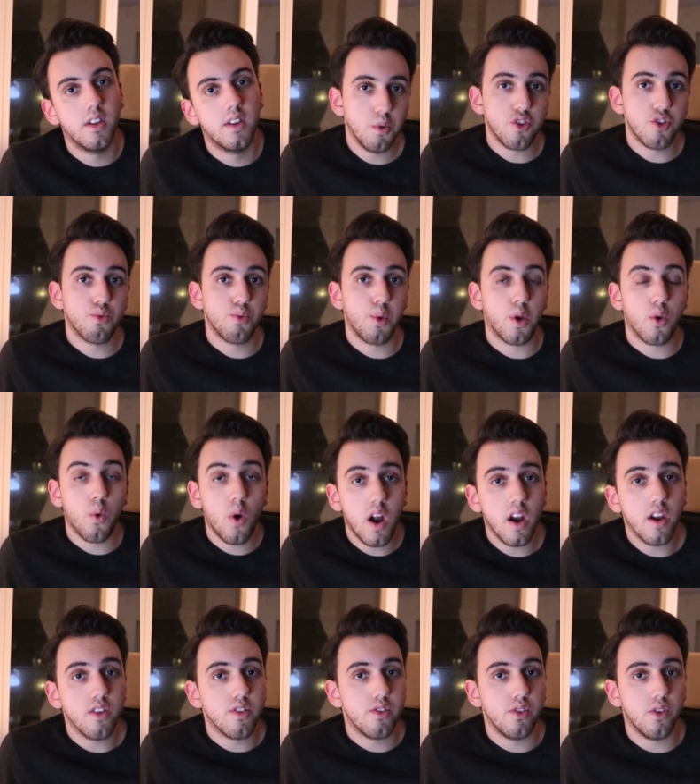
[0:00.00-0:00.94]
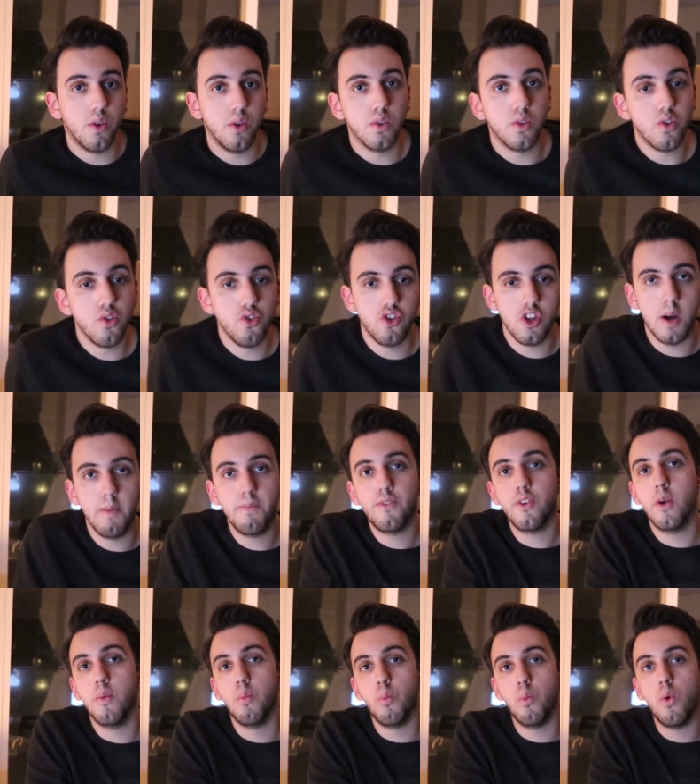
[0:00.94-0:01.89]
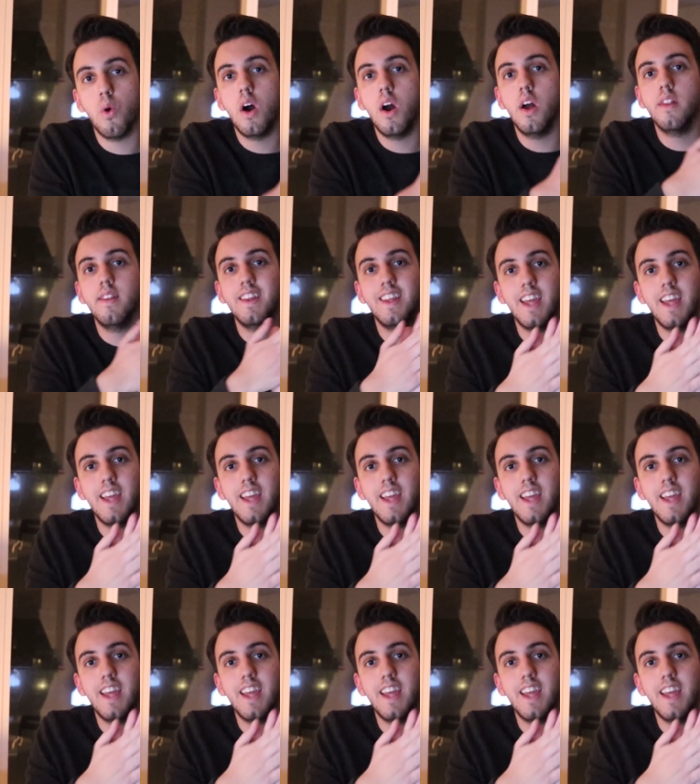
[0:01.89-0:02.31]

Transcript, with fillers: which requires you to jump from one